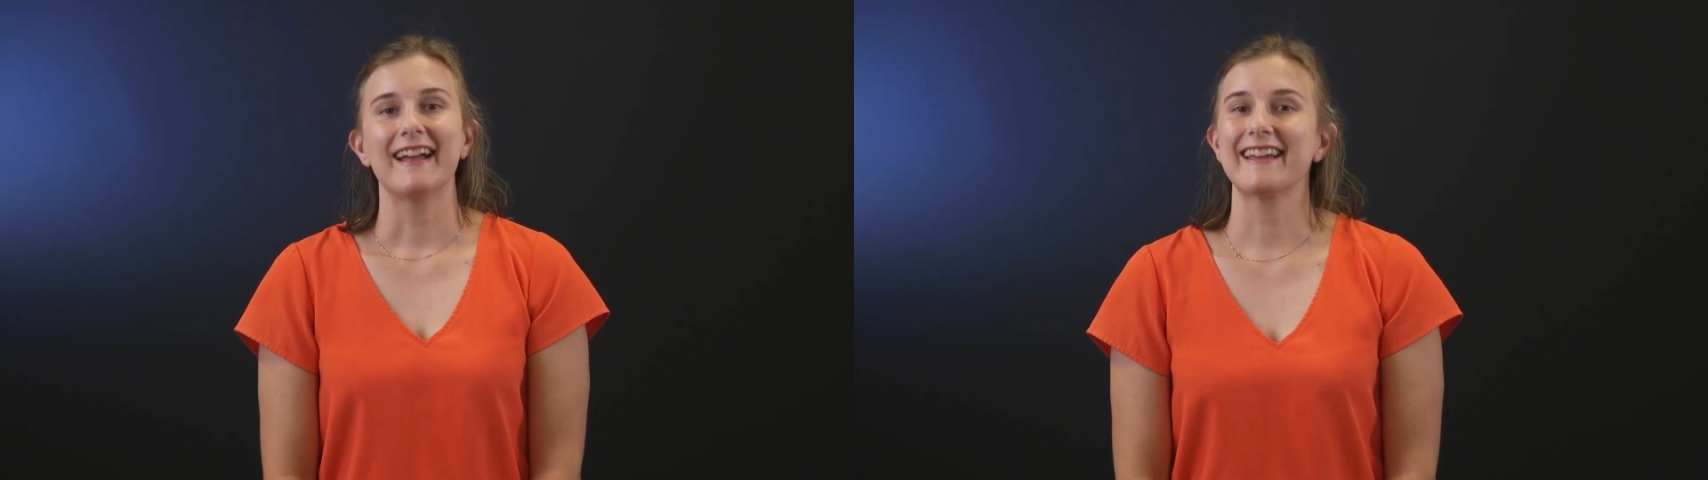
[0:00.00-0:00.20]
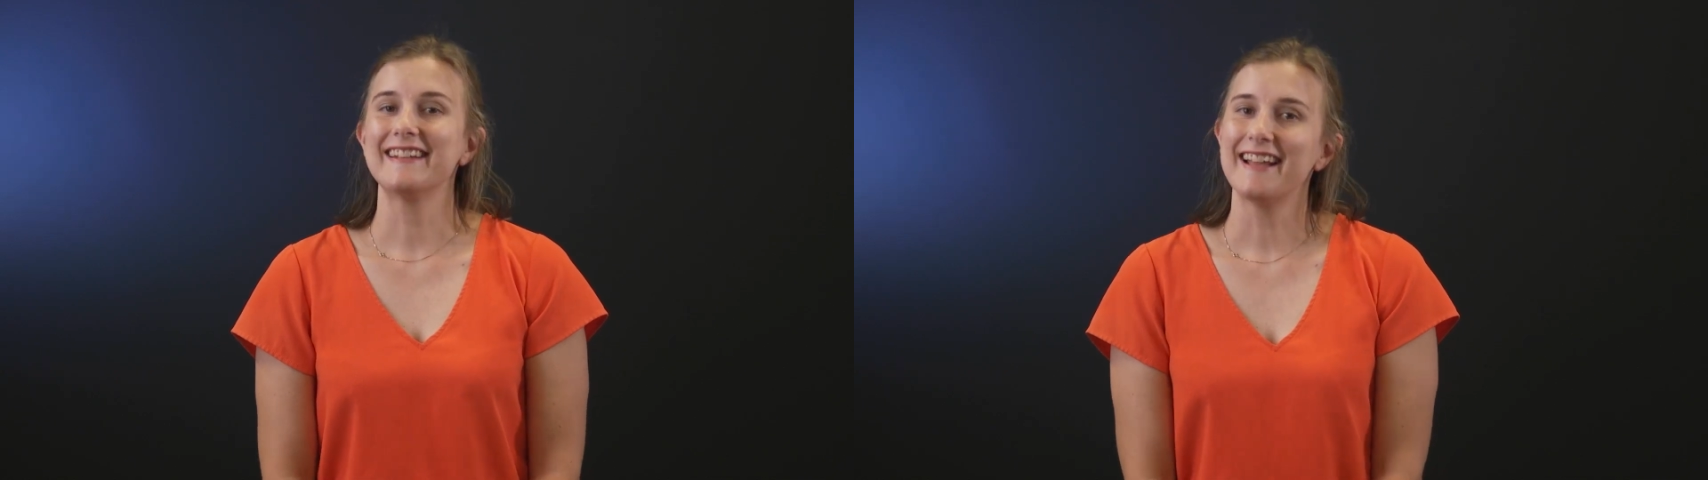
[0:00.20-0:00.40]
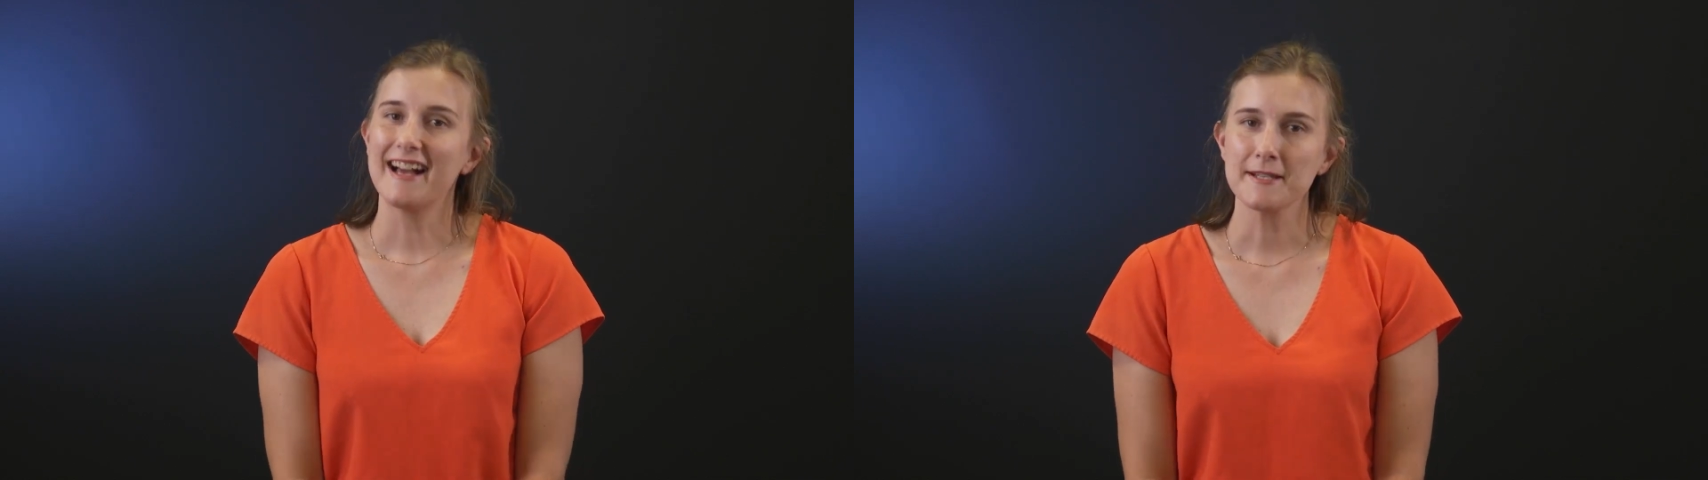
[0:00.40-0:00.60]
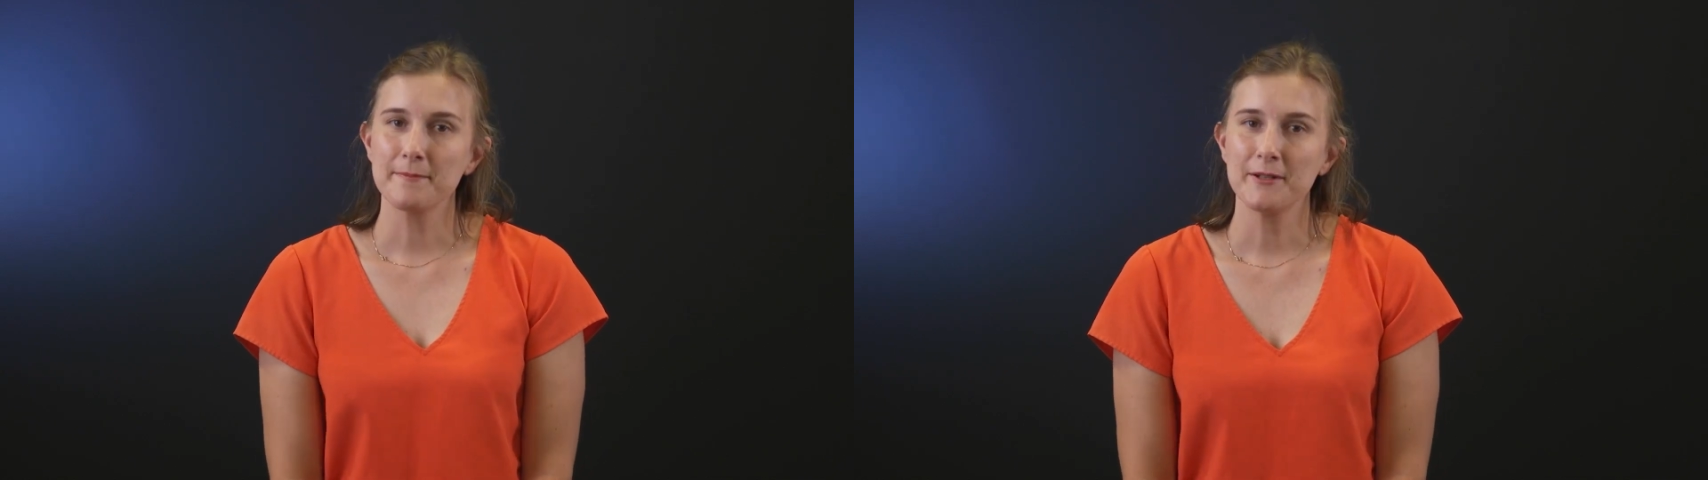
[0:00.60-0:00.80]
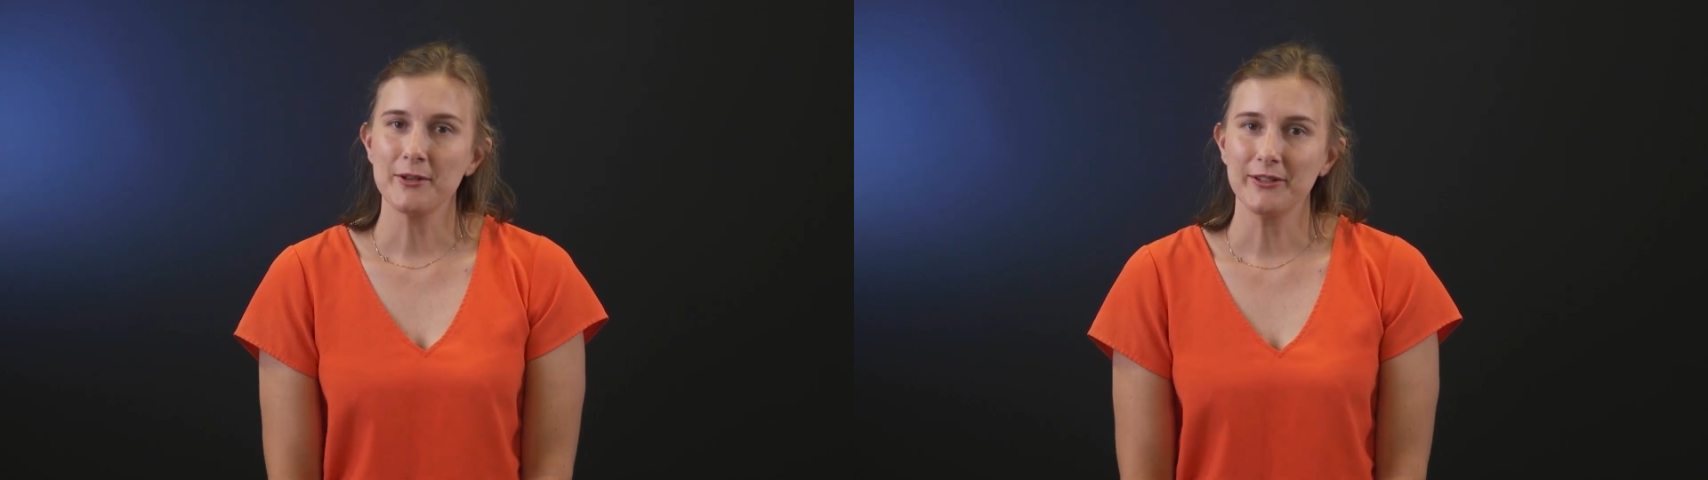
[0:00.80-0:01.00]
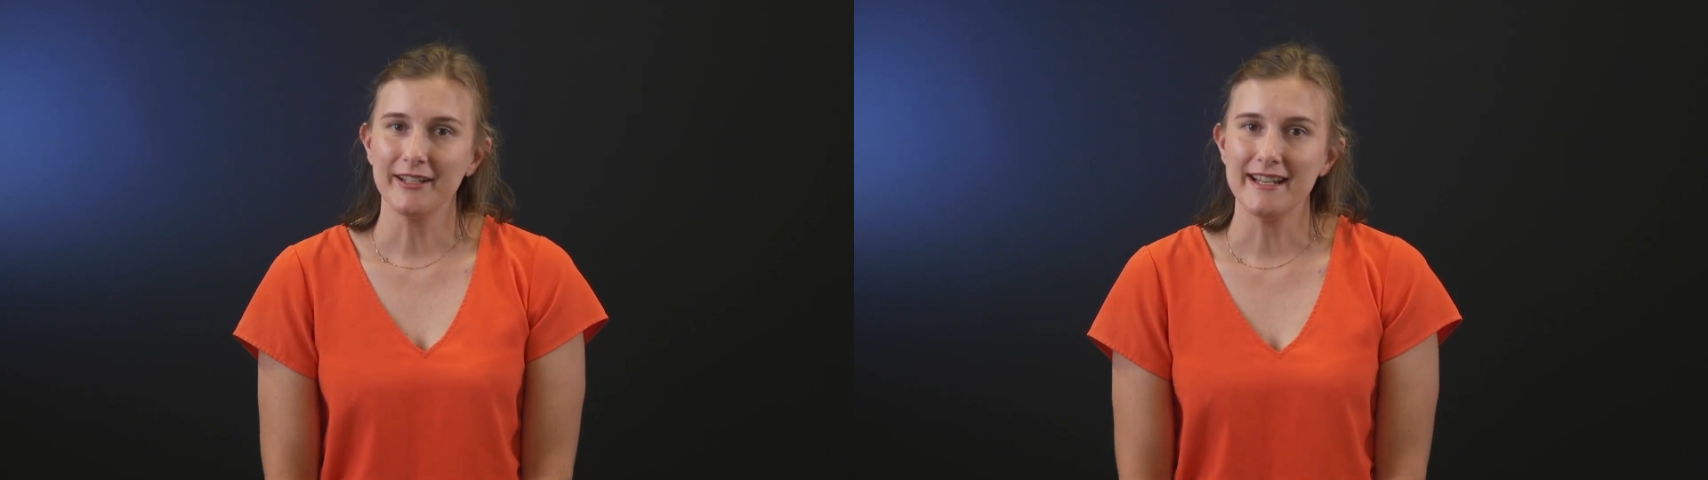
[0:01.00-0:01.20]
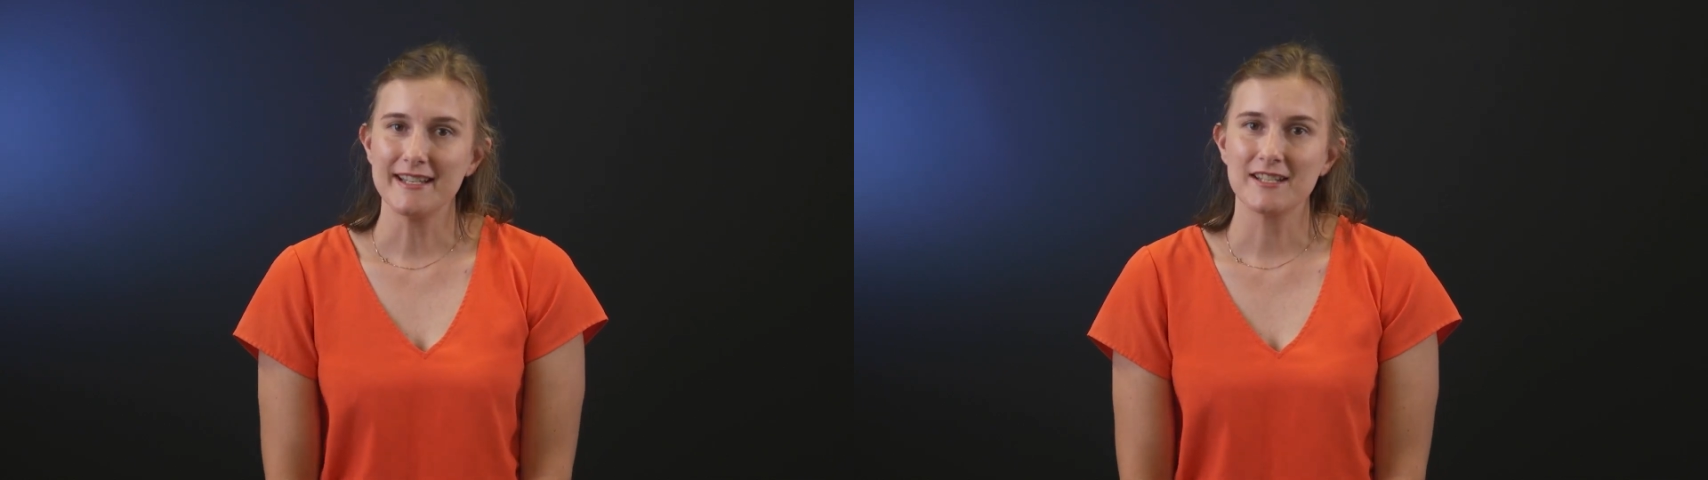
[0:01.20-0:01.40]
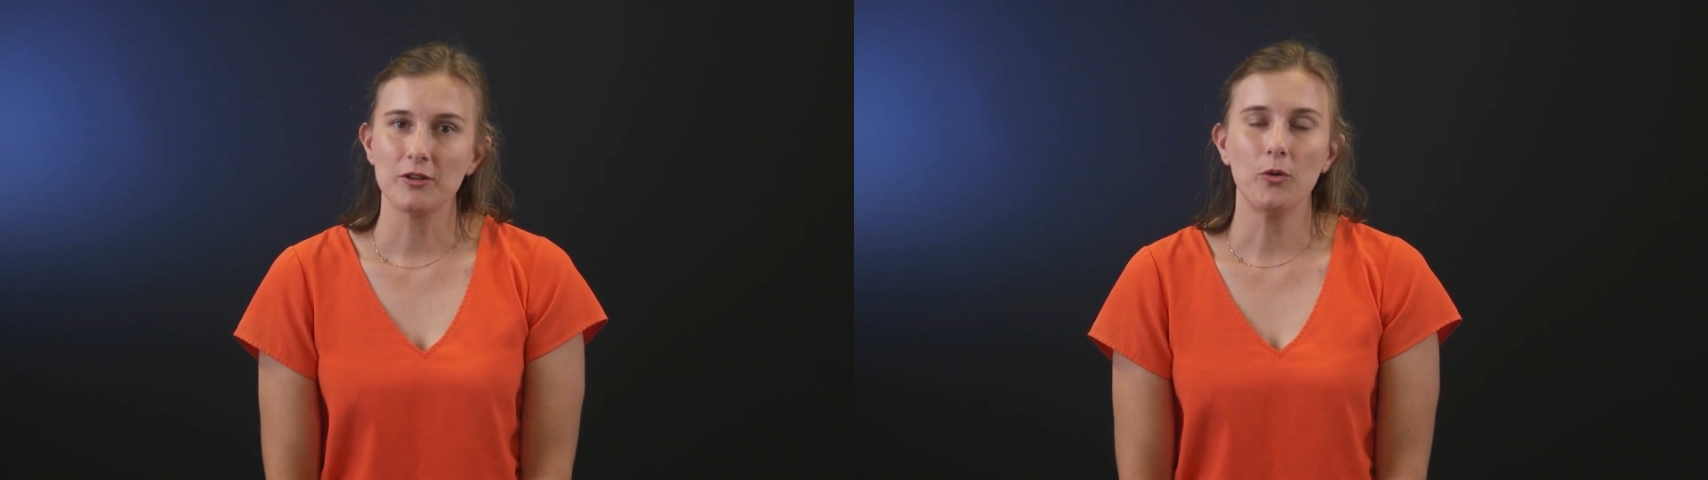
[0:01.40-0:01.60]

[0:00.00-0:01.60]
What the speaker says: And last but not least,